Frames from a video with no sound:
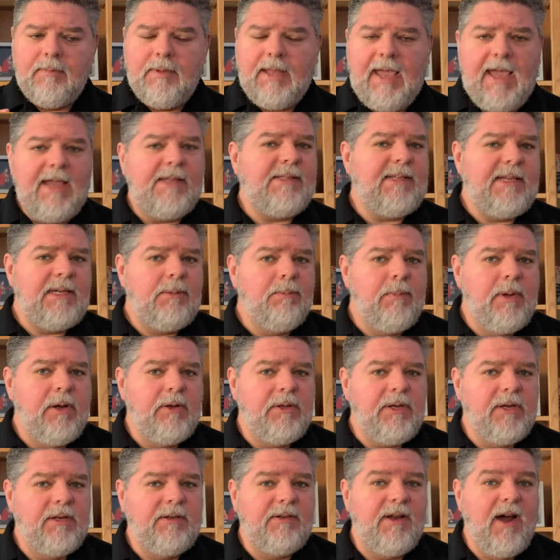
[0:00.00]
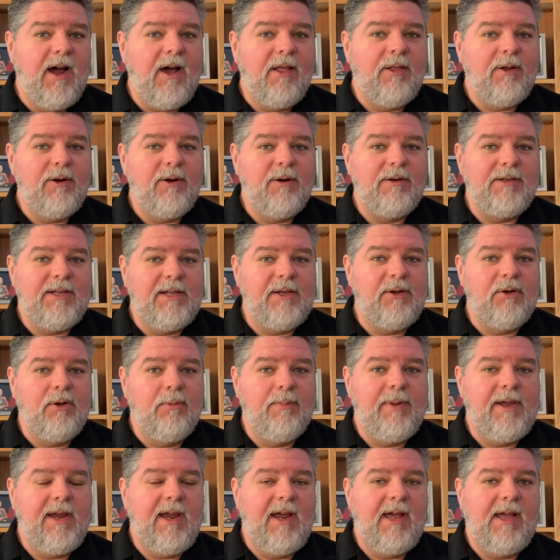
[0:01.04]
$18 million deal,
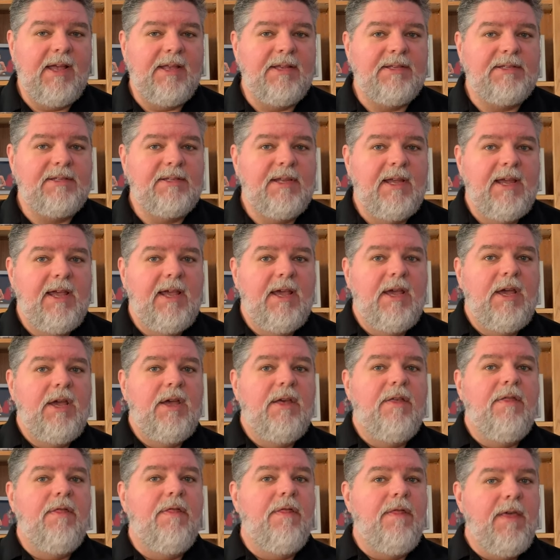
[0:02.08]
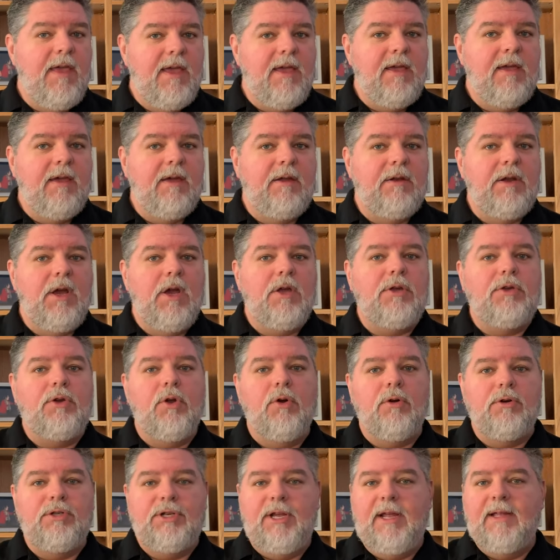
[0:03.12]
because then
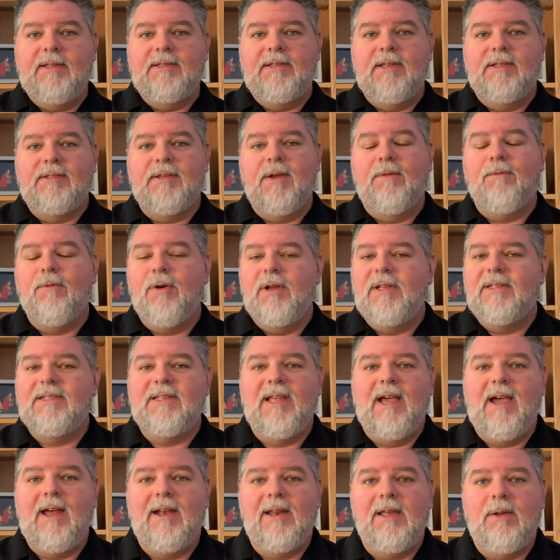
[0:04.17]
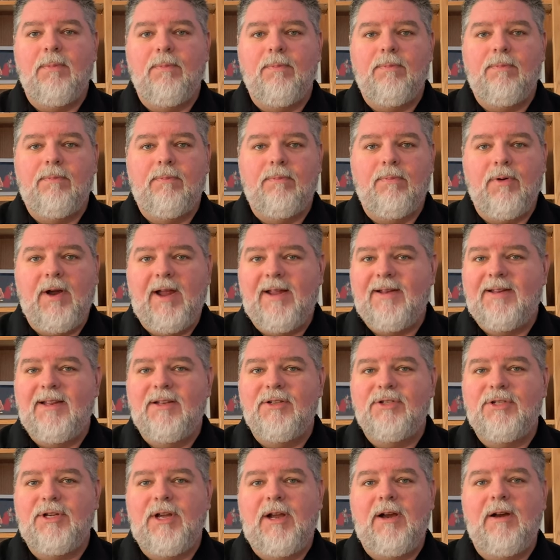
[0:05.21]
your chances of re-signing
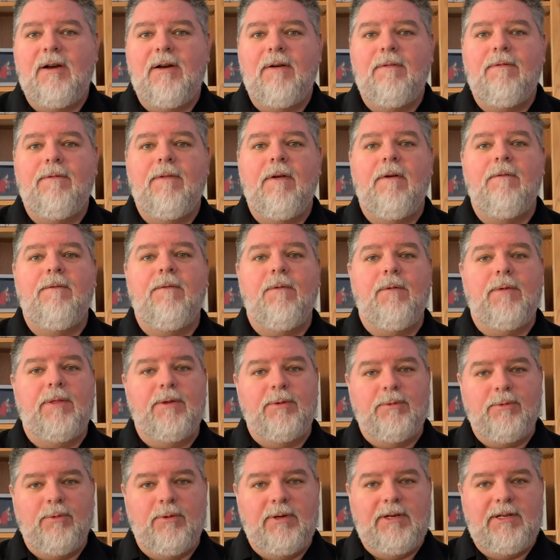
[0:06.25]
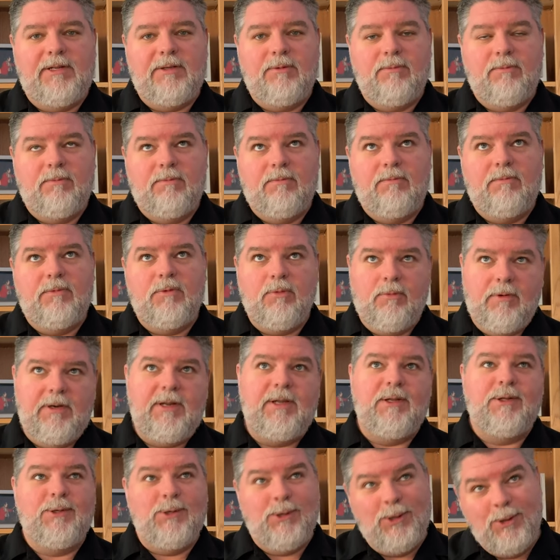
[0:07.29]
Brandon Sheriff for the
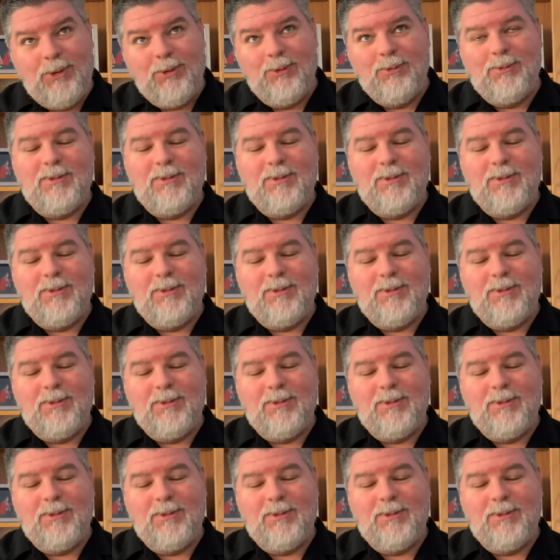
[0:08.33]
2022